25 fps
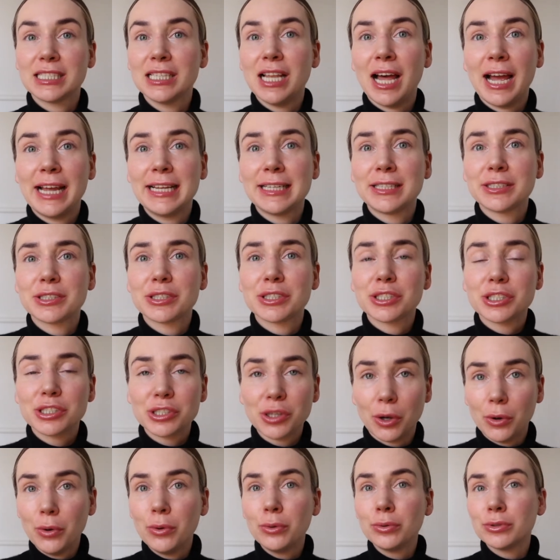Like,
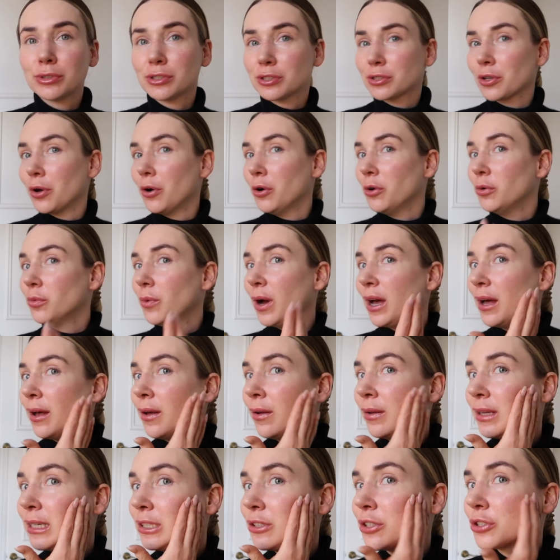so, so
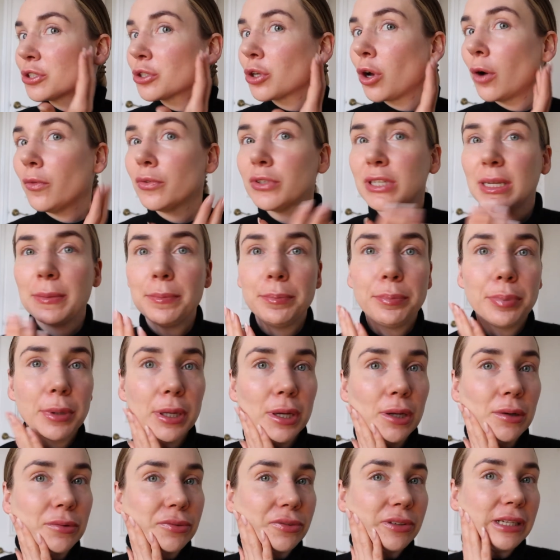well. It just covers it
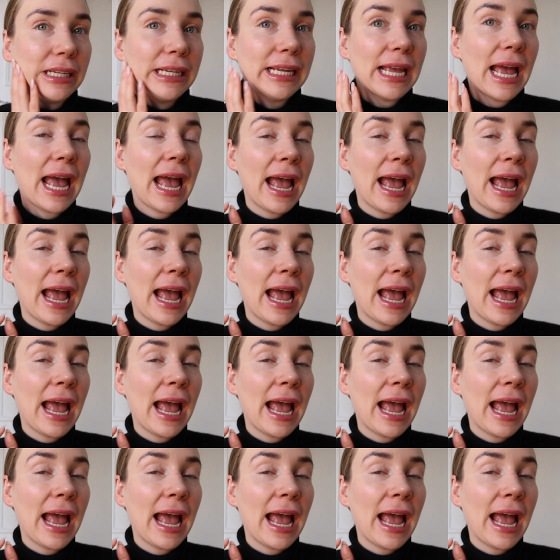beautifully.